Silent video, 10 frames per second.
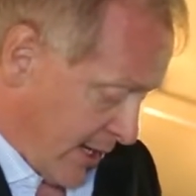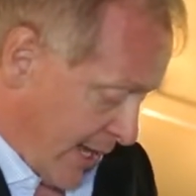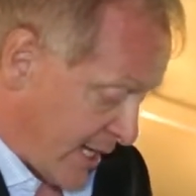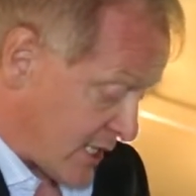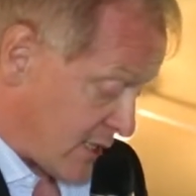
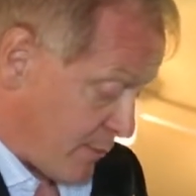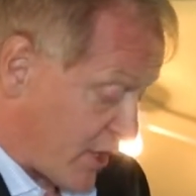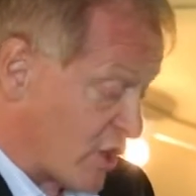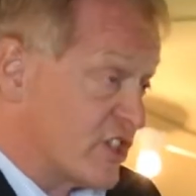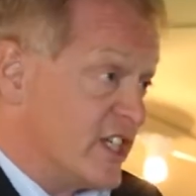And
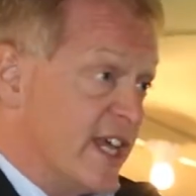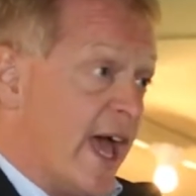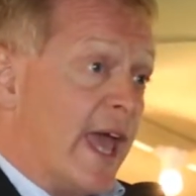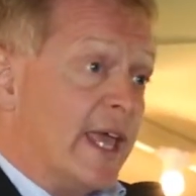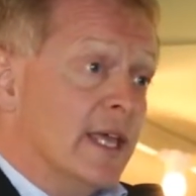because
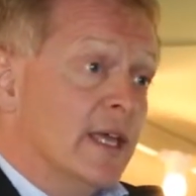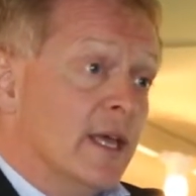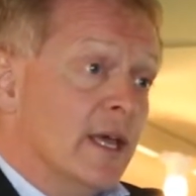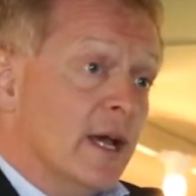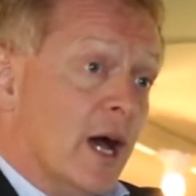today
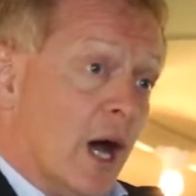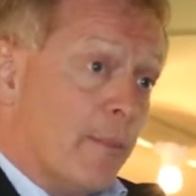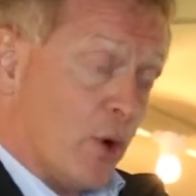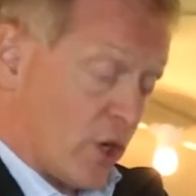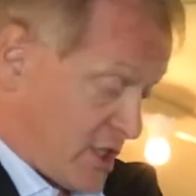our
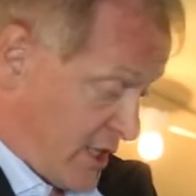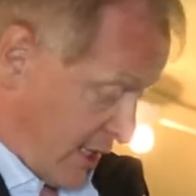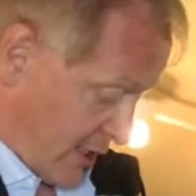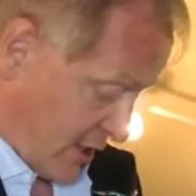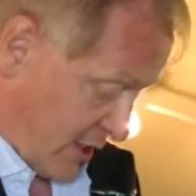
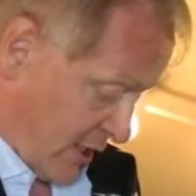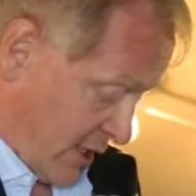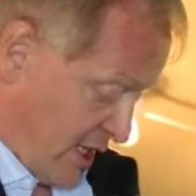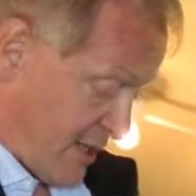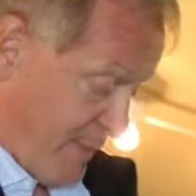politics
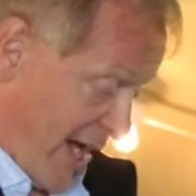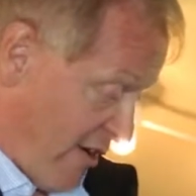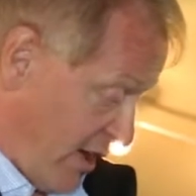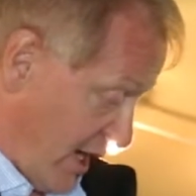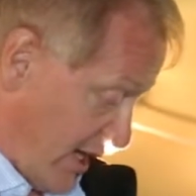is
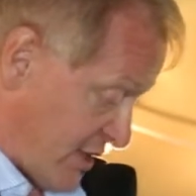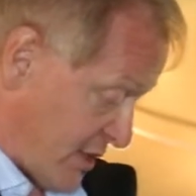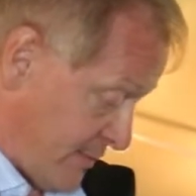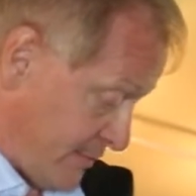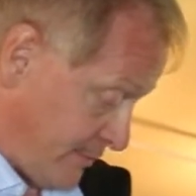paralysed.